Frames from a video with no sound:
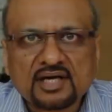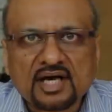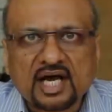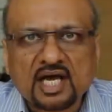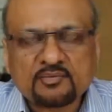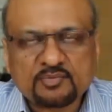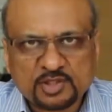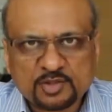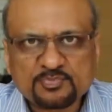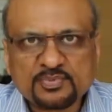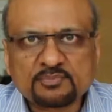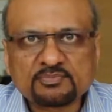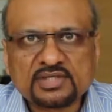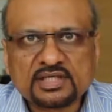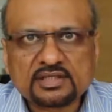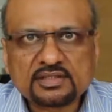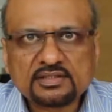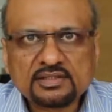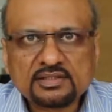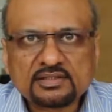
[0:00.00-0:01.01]
I am Anupam
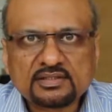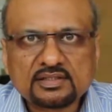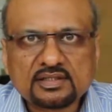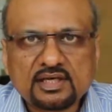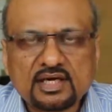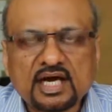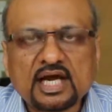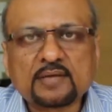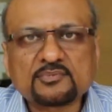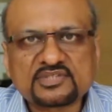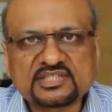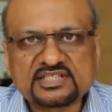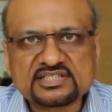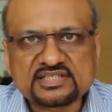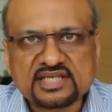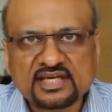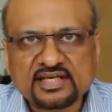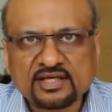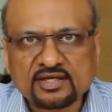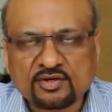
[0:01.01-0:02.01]
Garg. I am the
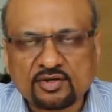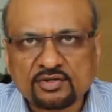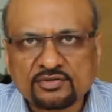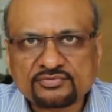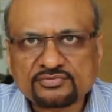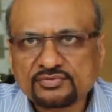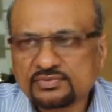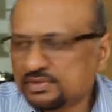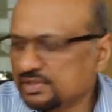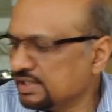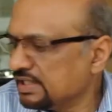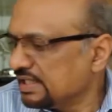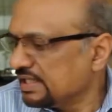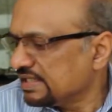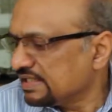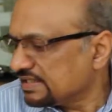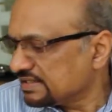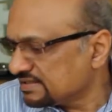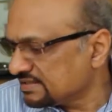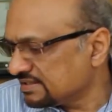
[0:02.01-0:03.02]
designer of
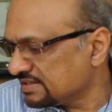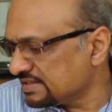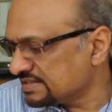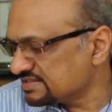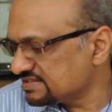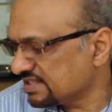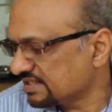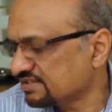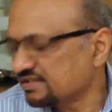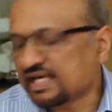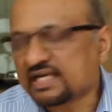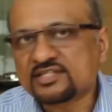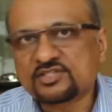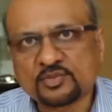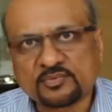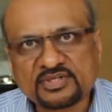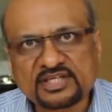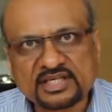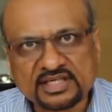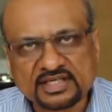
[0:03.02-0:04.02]
Garg's Tactile
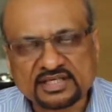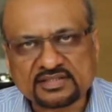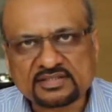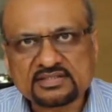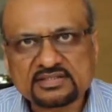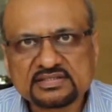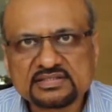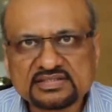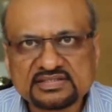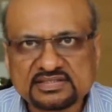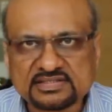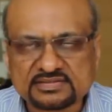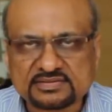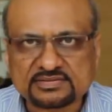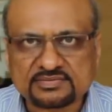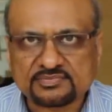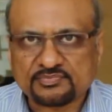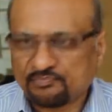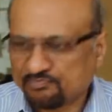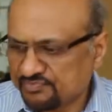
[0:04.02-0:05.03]
Geometry Kit.
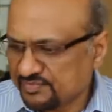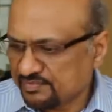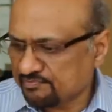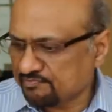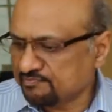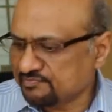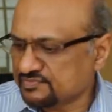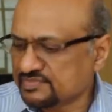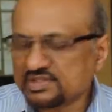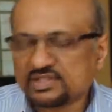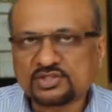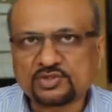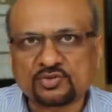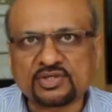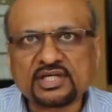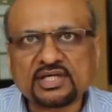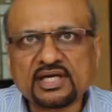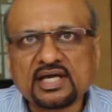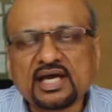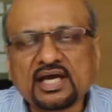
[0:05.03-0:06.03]

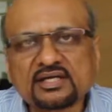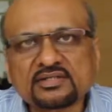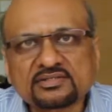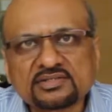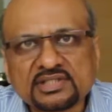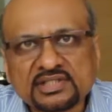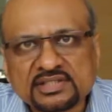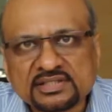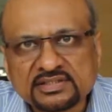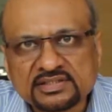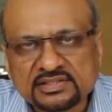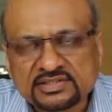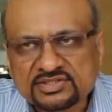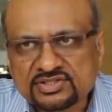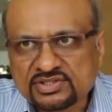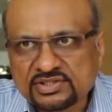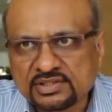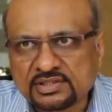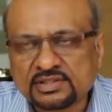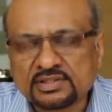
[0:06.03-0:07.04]
Today in
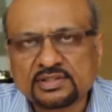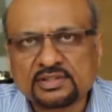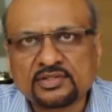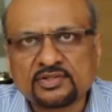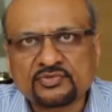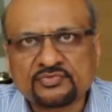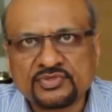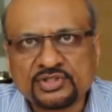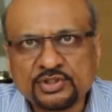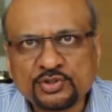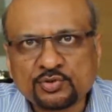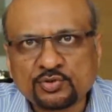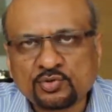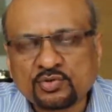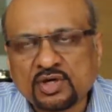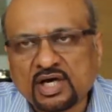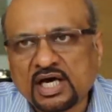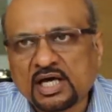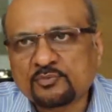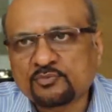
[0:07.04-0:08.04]
this
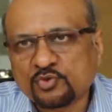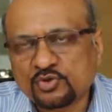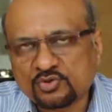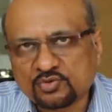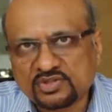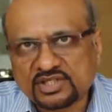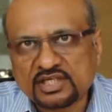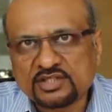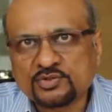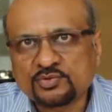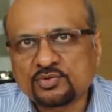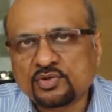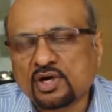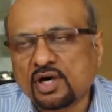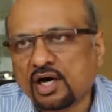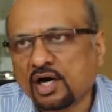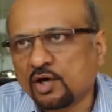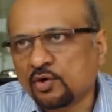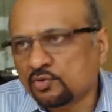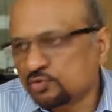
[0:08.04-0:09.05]
video, I am going to tell you
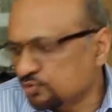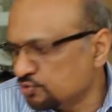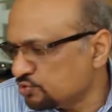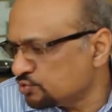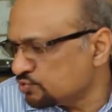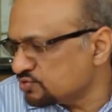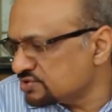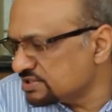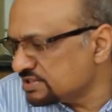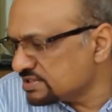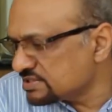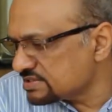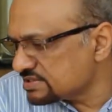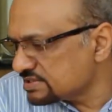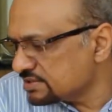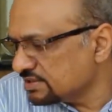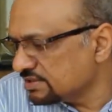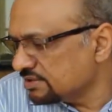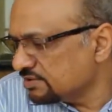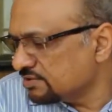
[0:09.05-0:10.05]
how to use this
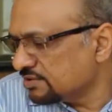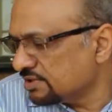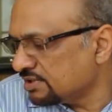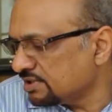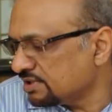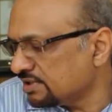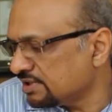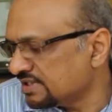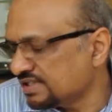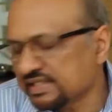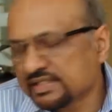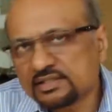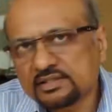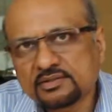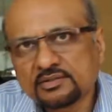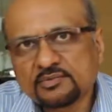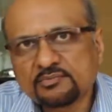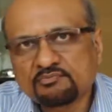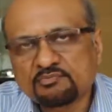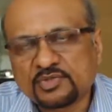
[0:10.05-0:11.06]
kit.
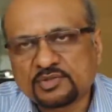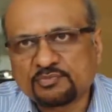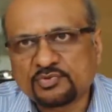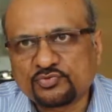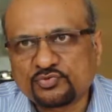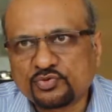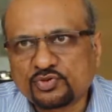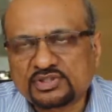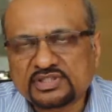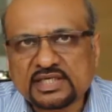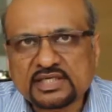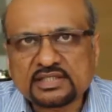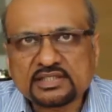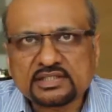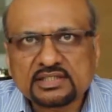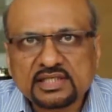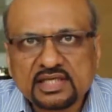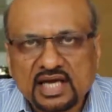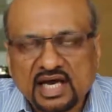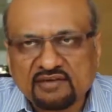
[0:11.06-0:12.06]
But before that,
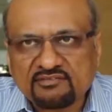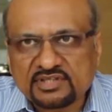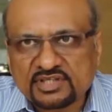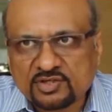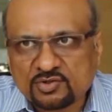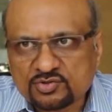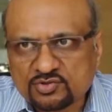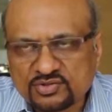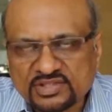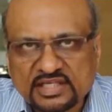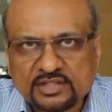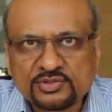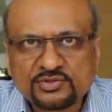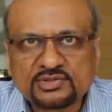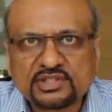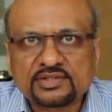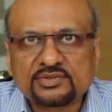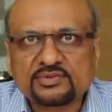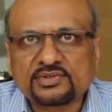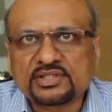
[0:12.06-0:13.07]
I will also tell you
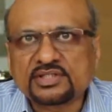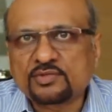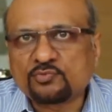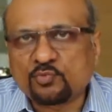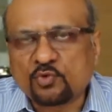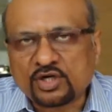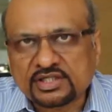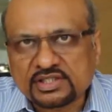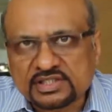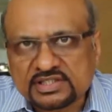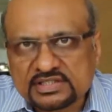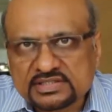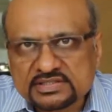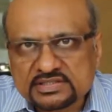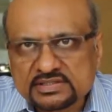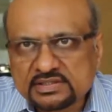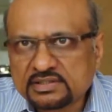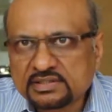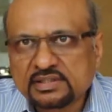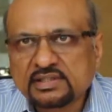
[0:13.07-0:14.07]
that what is